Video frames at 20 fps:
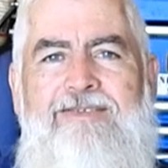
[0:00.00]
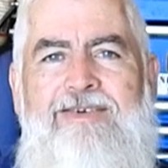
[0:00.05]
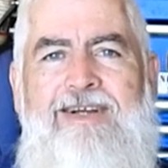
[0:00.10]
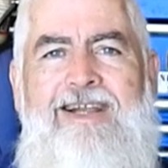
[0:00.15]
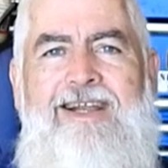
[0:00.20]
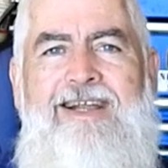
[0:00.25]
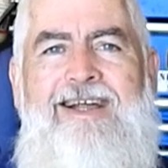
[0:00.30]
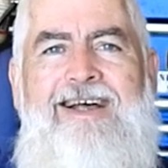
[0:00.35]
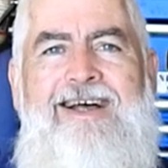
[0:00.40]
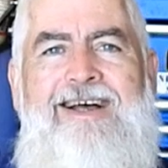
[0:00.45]

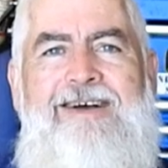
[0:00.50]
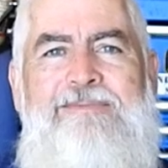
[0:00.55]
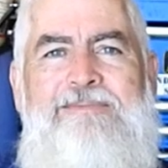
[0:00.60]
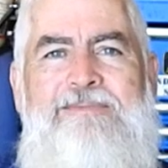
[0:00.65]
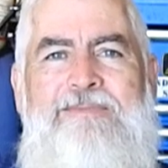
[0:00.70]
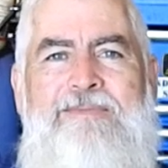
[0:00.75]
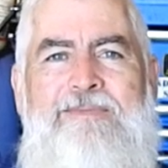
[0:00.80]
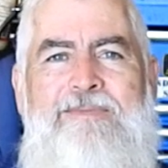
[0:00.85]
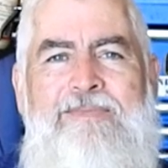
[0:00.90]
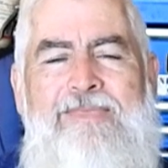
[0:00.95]
but
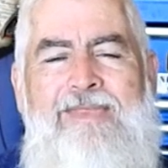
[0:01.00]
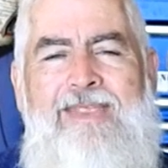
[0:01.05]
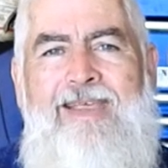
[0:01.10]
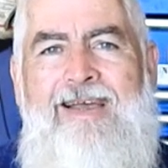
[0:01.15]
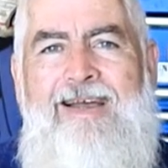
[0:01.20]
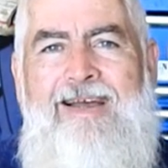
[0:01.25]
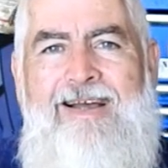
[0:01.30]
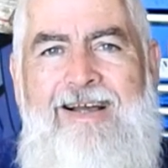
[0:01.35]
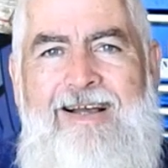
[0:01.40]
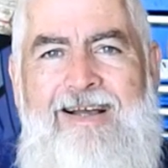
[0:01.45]

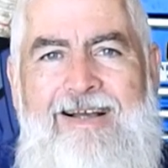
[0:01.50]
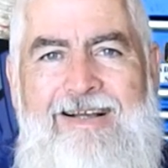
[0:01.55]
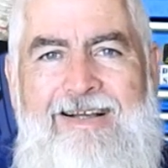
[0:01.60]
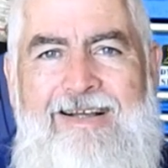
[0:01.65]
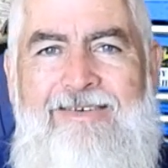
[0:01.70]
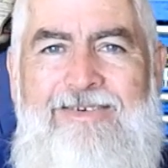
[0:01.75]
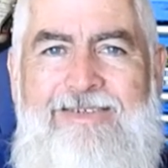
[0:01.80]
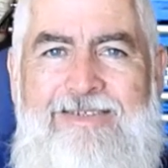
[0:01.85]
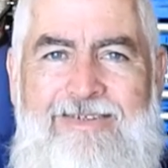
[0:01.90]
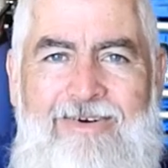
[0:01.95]

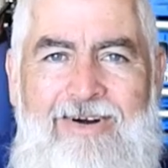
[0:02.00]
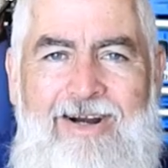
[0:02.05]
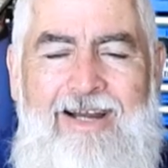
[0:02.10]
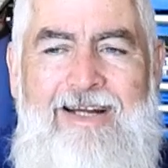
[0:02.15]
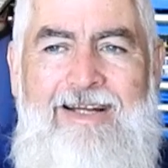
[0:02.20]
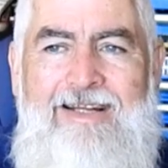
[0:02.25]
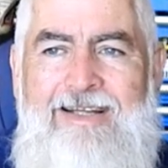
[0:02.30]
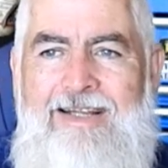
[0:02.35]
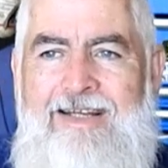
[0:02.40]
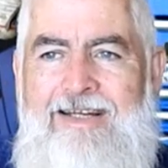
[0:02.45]
it was
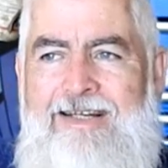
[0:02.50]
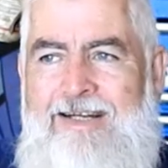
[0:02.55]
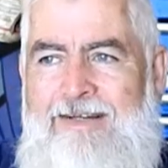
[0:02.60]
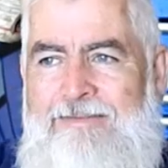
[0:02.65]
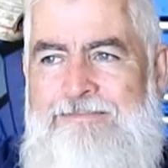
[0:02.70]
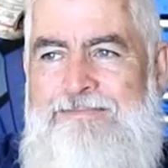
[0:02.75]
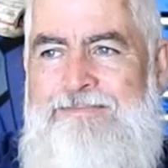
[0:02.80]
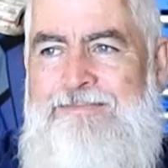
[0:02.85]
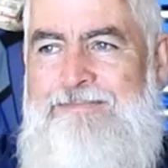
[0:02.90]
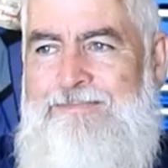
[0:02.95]
great.
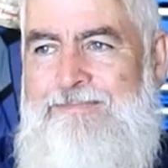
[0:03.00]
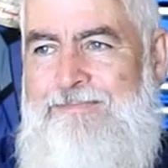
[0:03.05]
Then